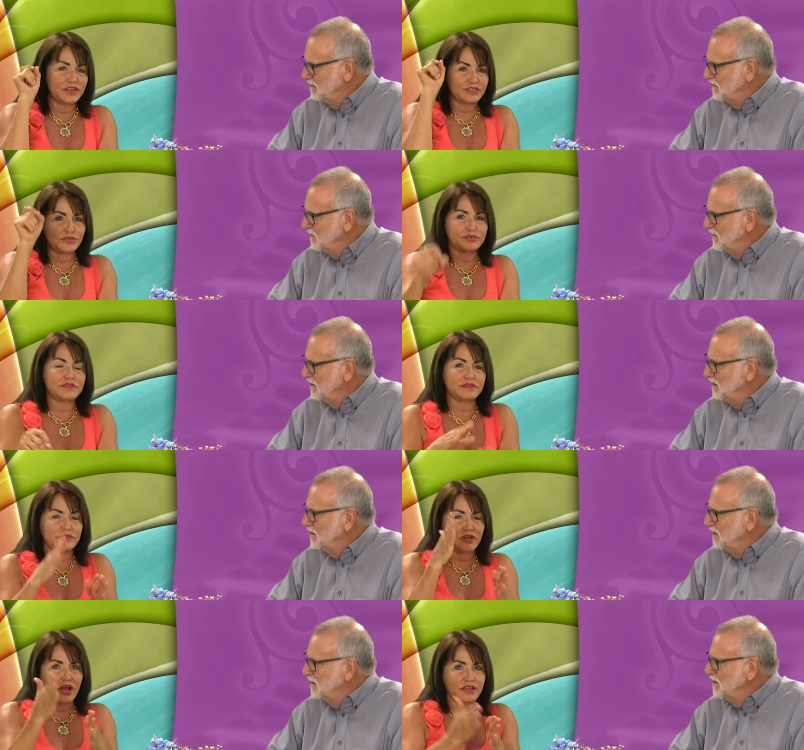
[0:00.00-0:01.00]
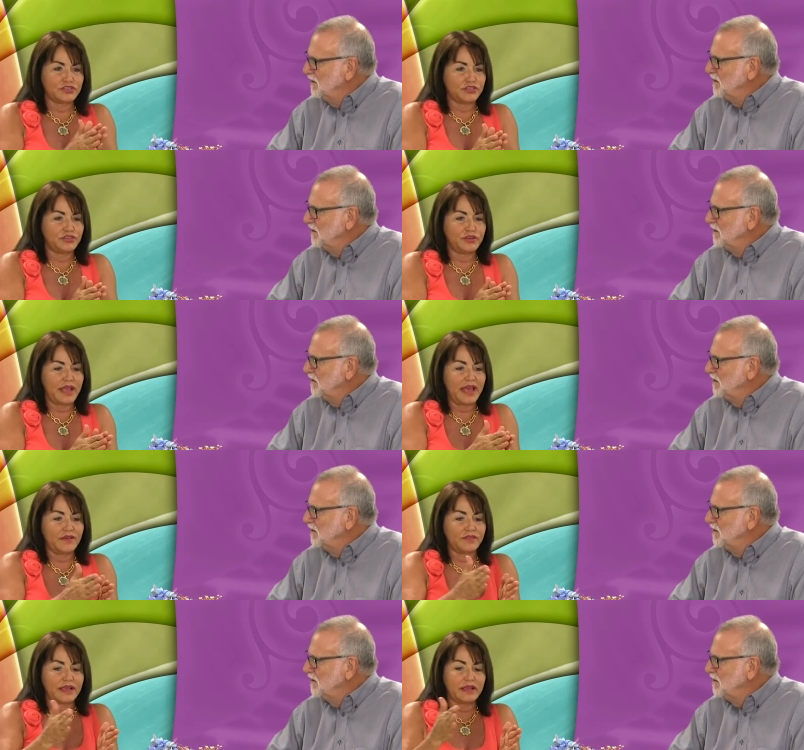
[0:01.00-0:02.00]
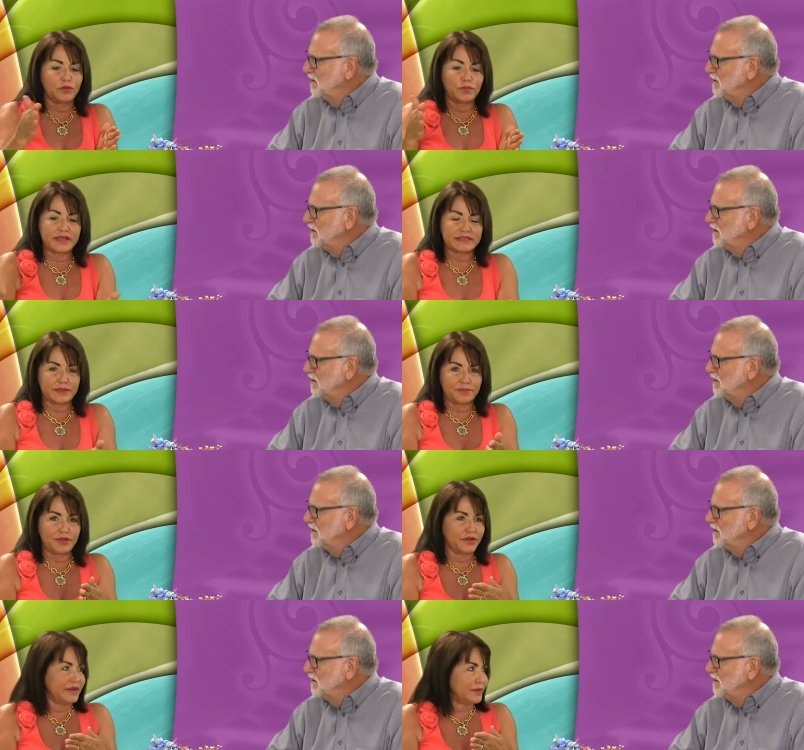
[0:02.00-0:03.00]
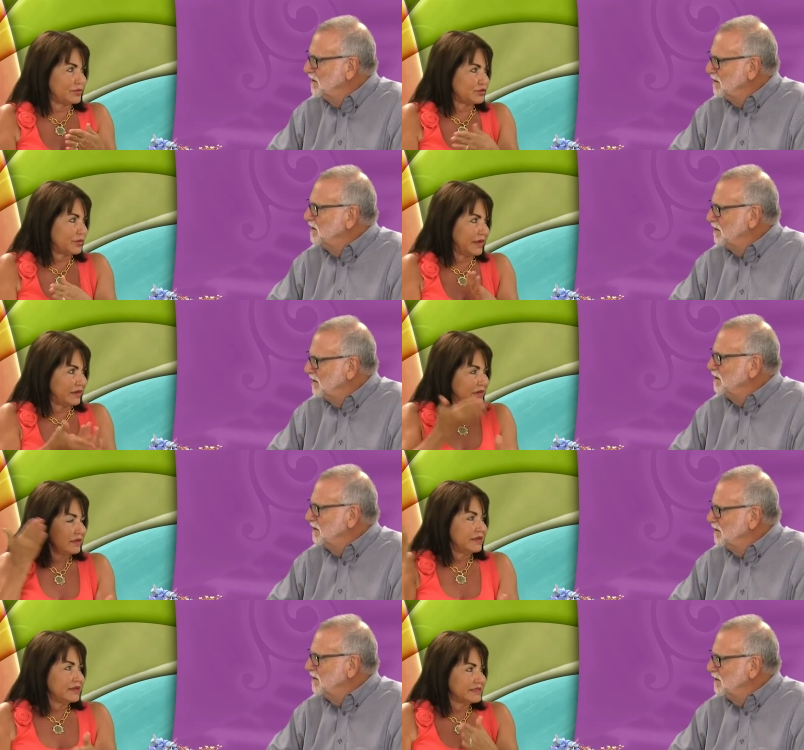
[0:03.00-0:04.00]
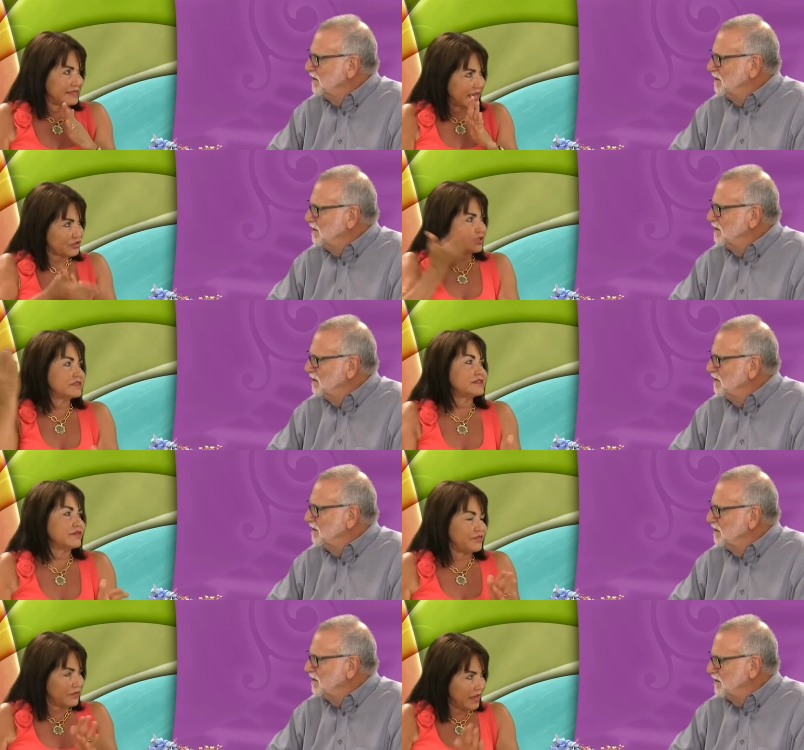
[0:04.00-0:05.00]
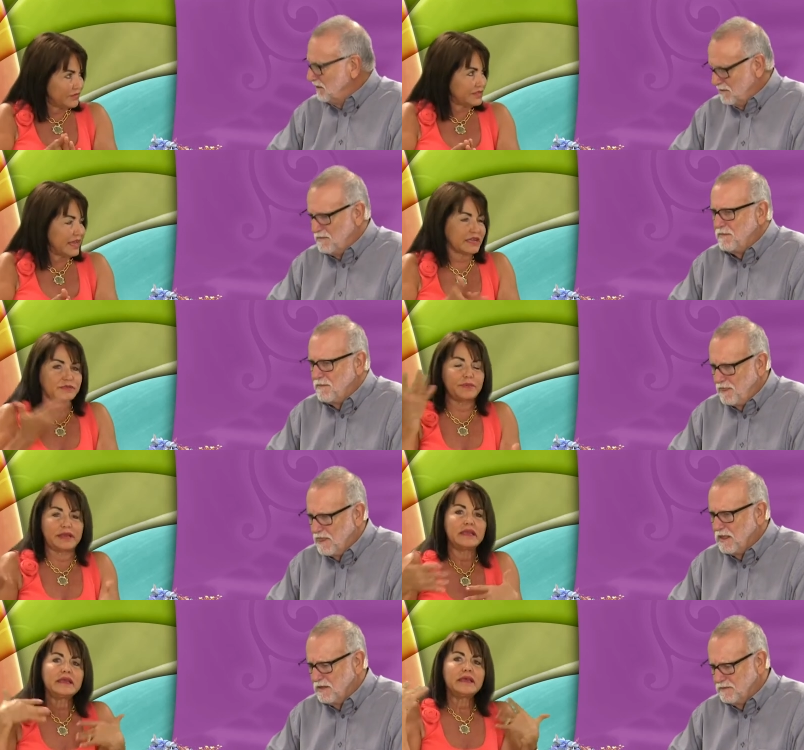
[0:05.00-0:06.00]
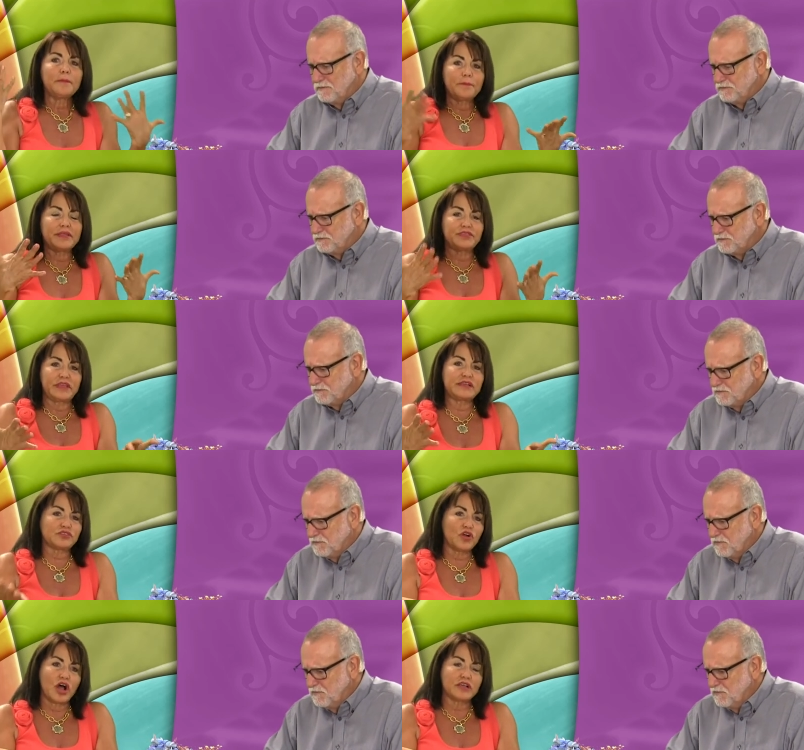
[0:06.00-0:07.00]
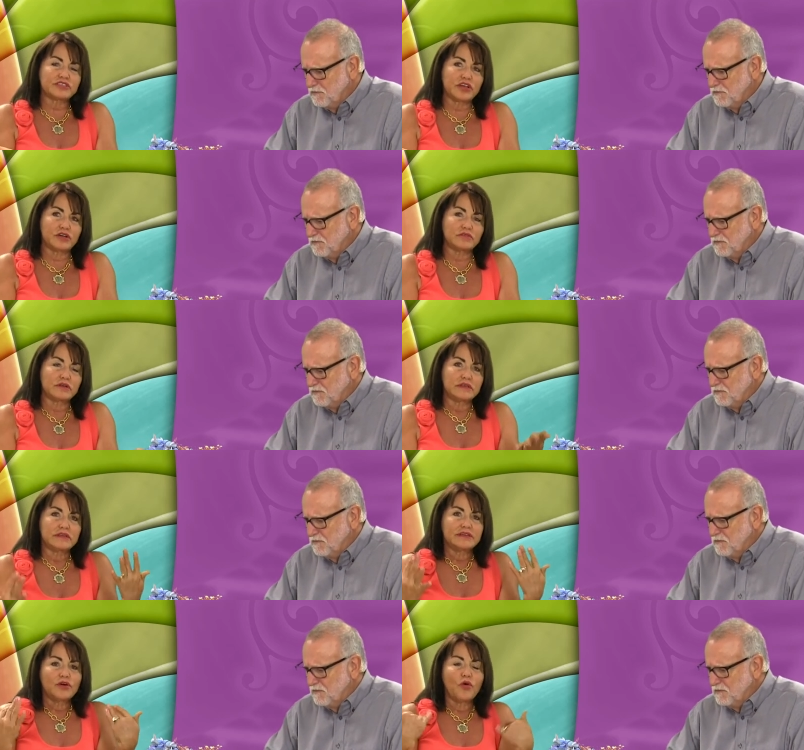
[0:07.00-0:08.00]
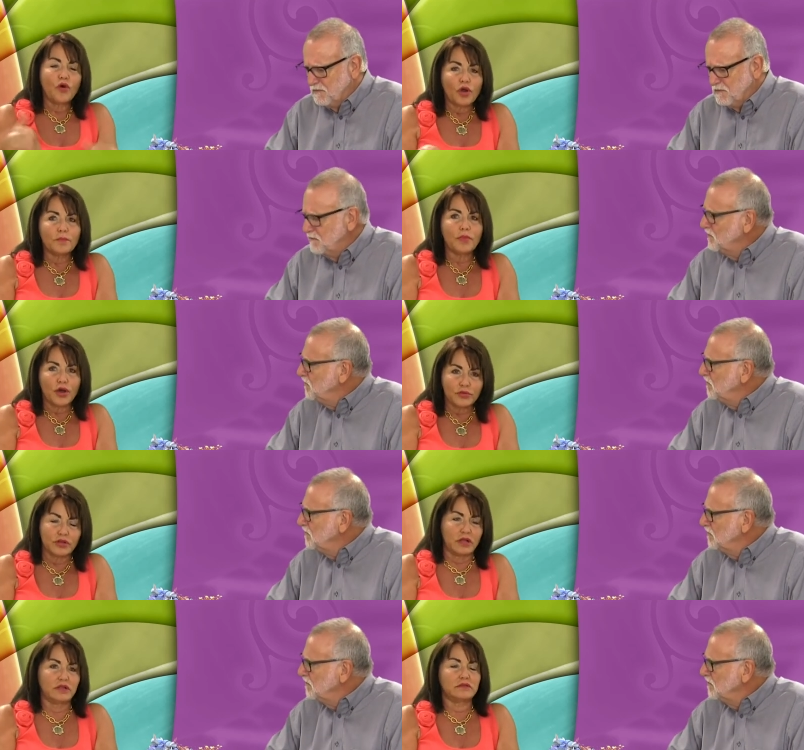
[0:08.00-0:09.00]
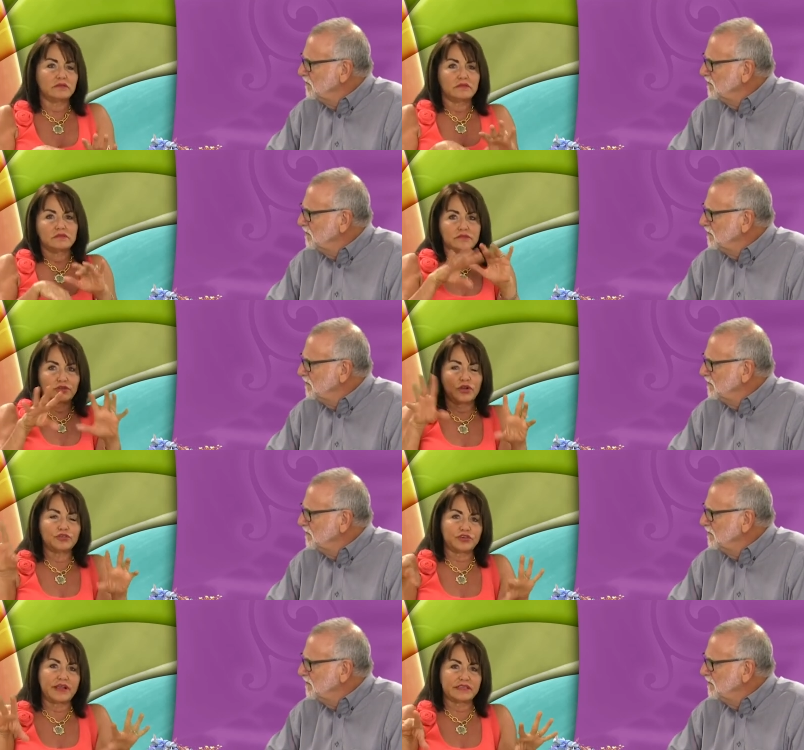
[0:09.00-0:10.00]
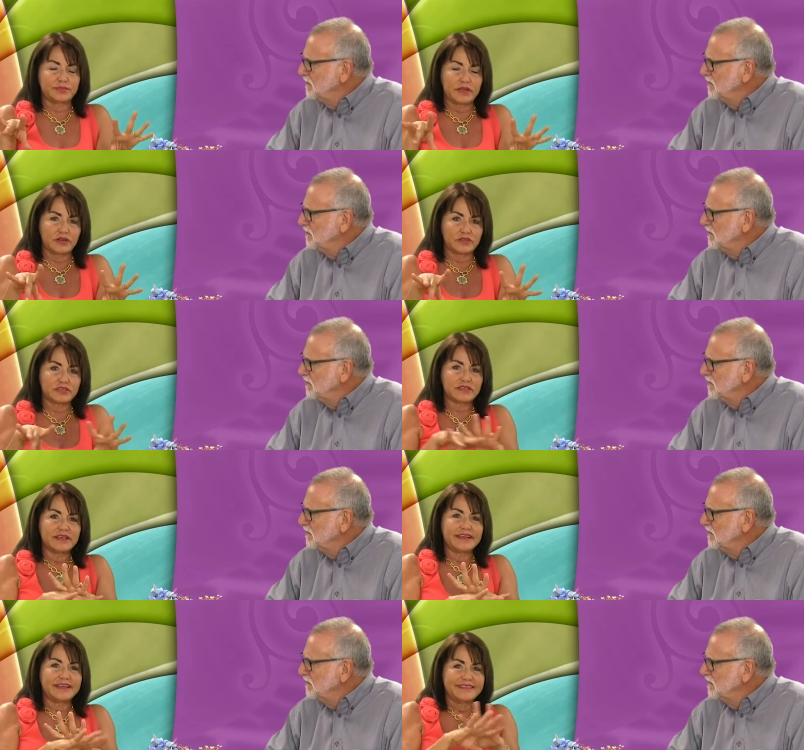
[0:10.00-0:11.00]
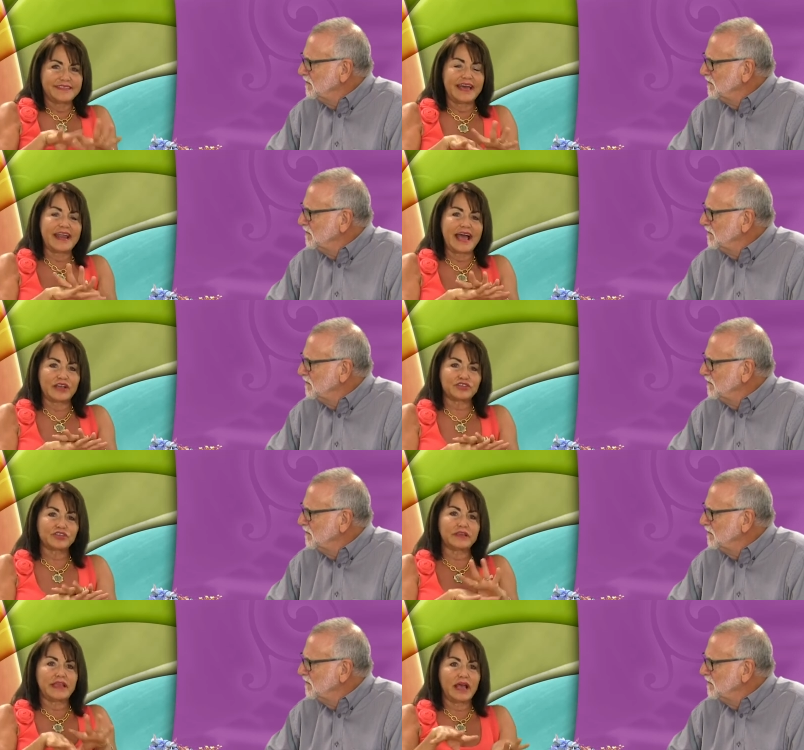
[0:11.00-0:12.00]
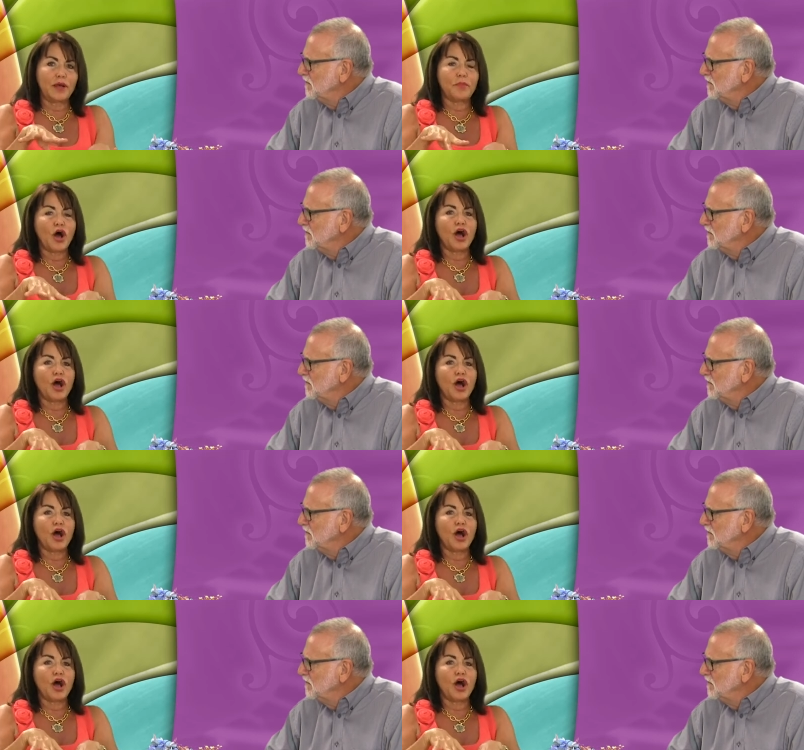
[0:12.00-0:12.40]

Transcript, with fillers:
Speaker 1: also causes you to have like a resting period in between sessions of of sex. But but these are also hormonal neurotransmitters that actually help